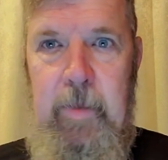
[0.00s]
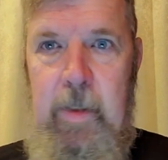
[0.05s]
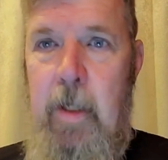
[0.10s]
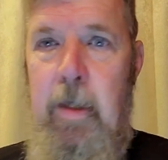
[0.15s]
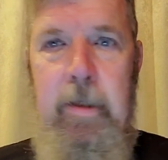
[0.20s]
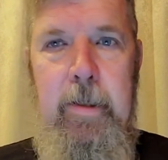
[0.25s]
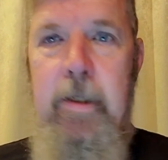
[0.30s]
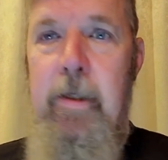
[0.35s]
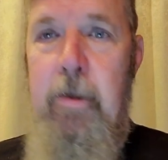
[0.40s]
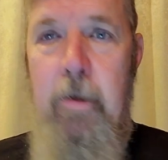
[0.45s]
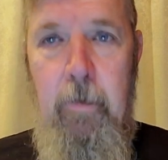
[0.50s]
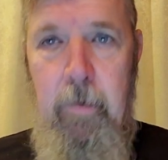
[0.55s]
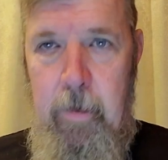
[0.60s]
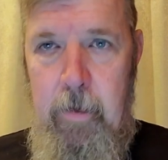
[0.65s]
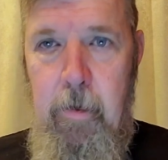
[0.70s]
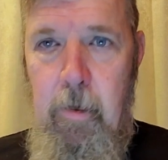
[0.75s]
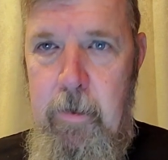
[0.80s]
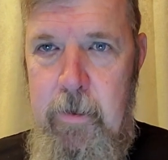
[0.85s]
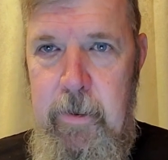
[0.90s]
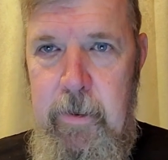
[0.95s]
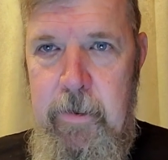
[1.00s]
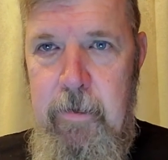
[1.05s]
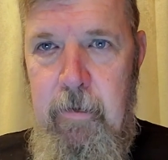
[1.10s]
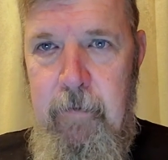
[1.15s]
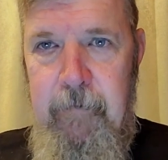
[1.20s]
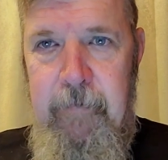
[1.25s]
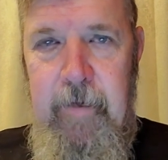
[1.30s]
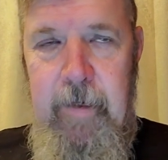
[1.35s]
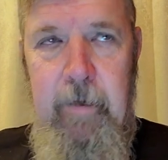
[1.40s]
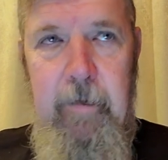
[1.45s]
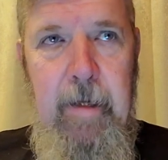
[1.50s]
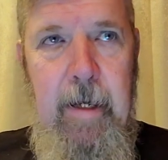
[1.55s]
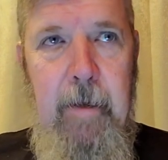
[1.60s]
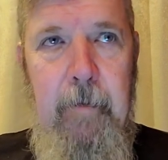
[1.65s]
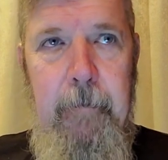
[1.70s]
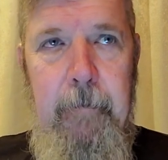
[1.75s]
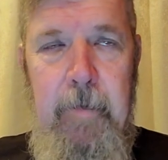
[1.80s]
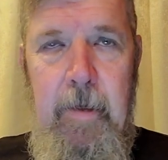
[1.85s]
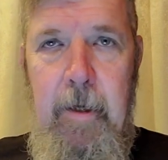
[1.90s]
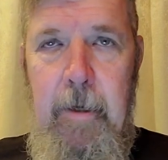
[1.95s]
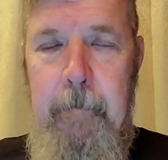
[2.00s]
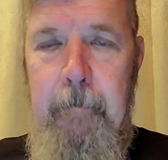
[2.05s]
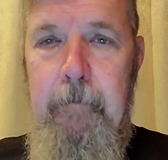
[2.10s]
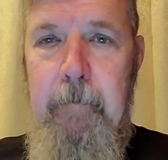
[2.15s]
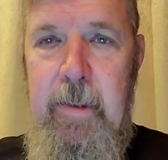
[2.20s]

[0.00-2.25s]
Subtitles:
You can go to the grocery store and figure it out, right?